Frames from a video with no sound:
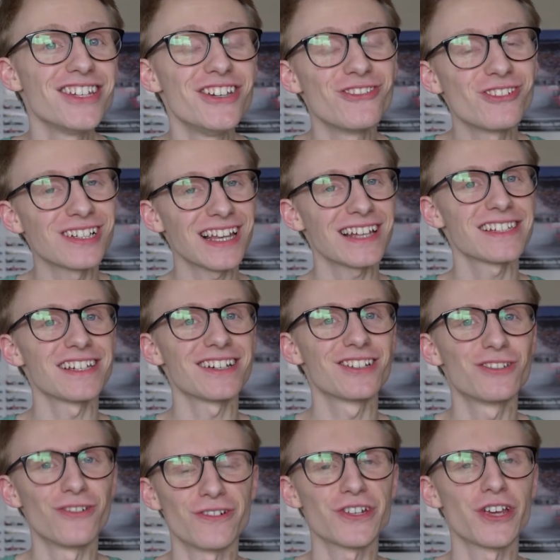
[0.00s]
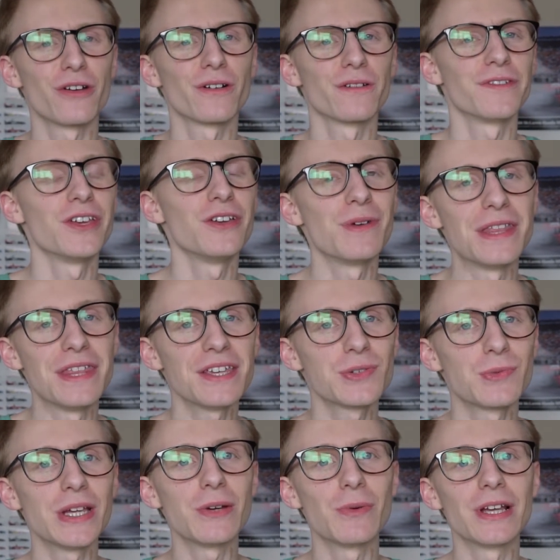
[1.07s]
new classic Doctor Who review, where this
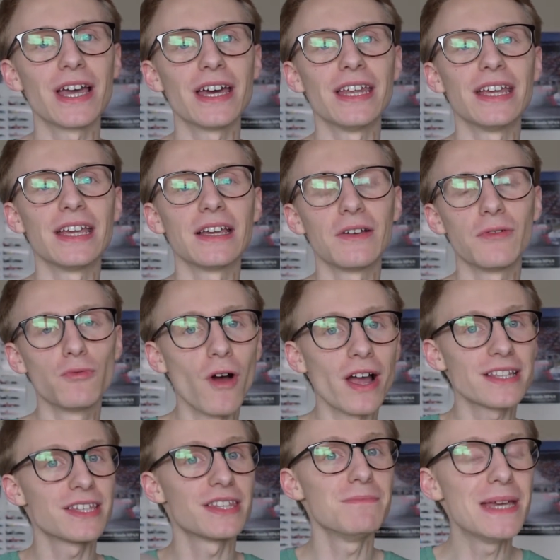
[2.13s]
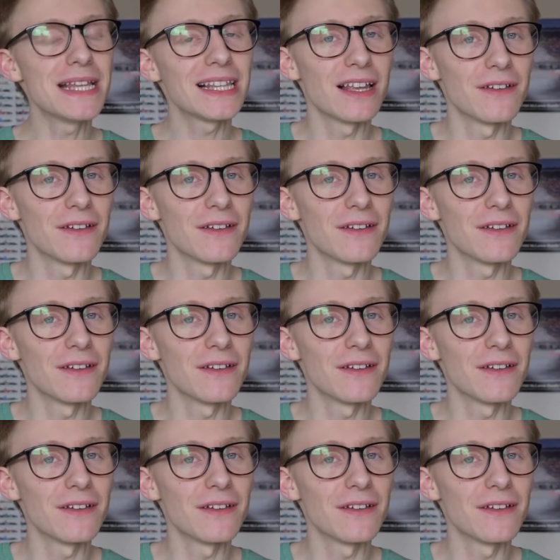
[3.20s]
week we're getting right to the middle